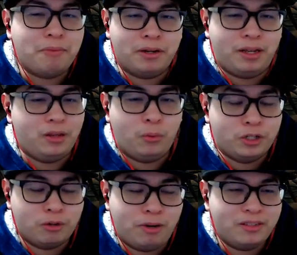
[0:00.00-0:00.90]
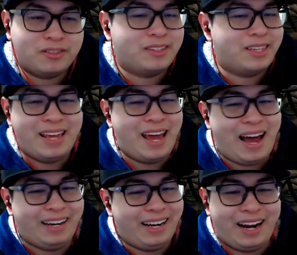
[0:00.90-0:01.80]
but in the winter months, yeah,
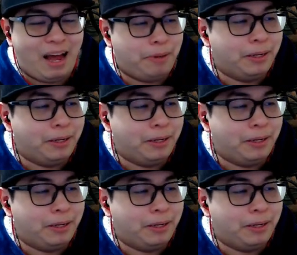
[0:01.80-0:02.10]
not happening.